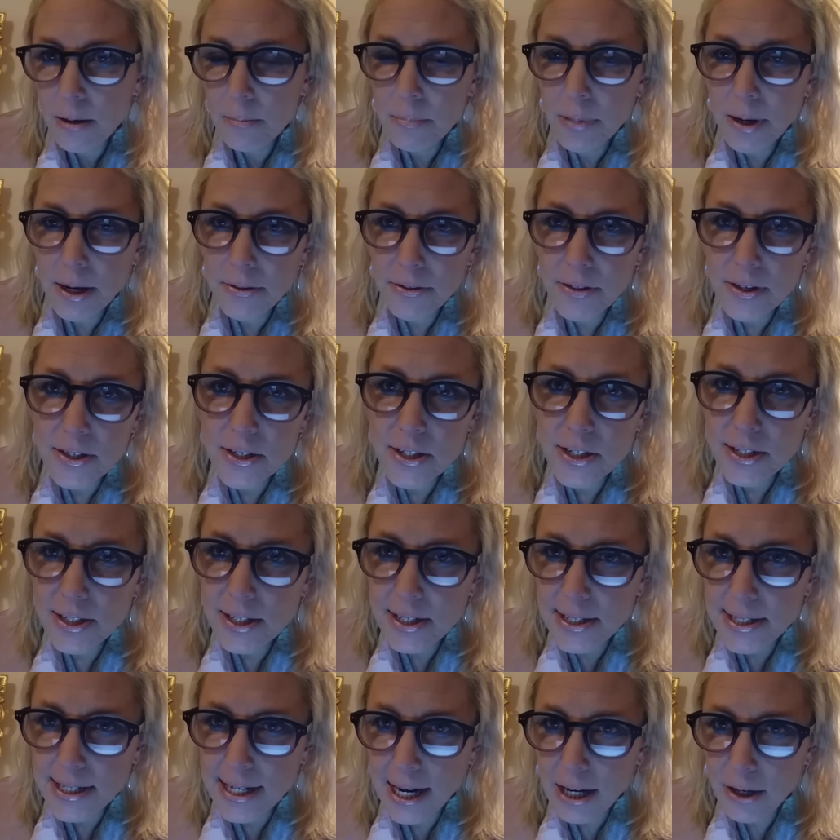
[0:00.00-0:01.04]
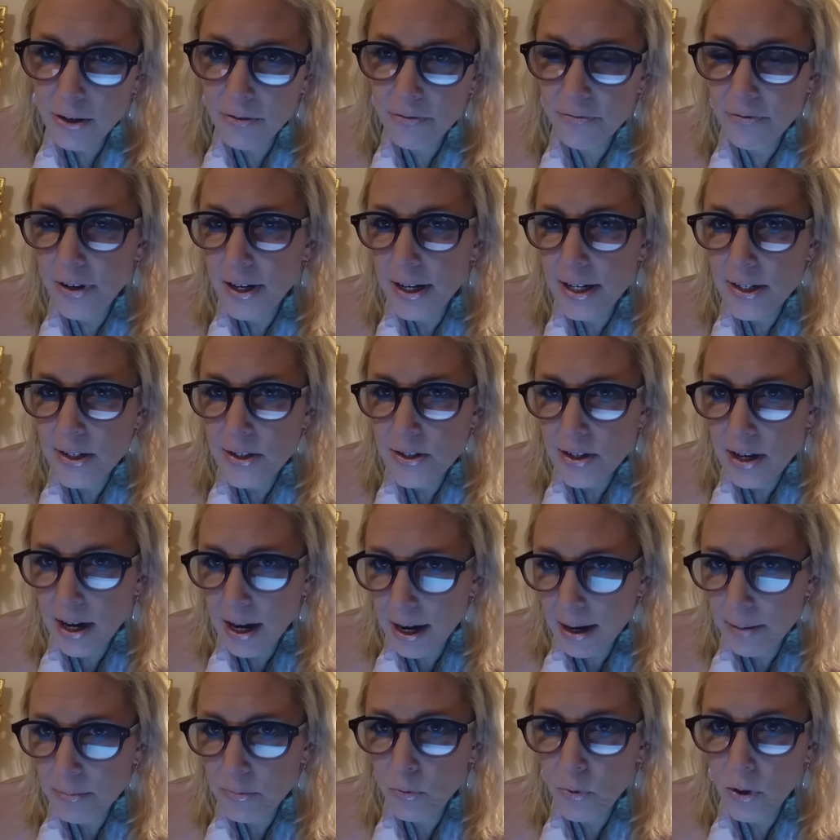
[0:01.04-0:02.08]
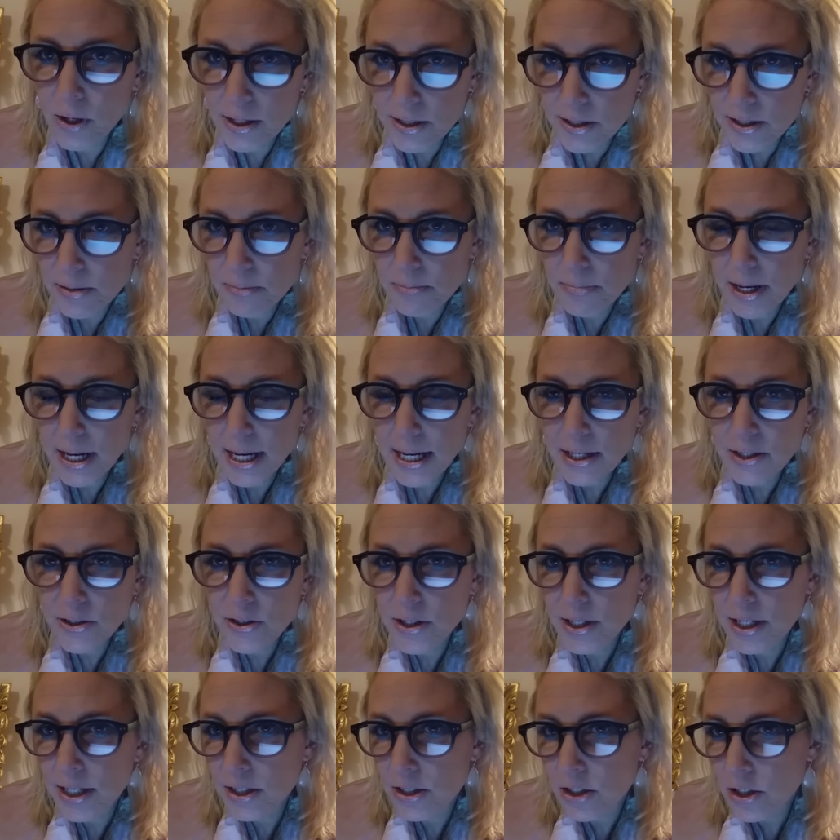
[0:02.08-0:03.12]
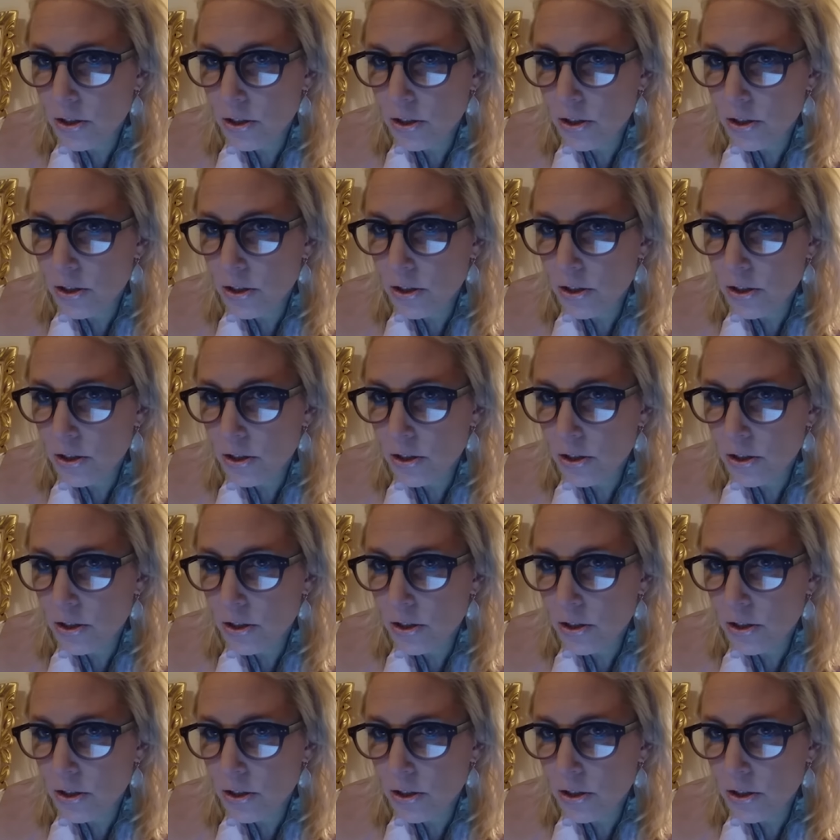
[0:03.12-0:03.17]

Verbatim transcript: but this is the sacrifice I'm going to make to get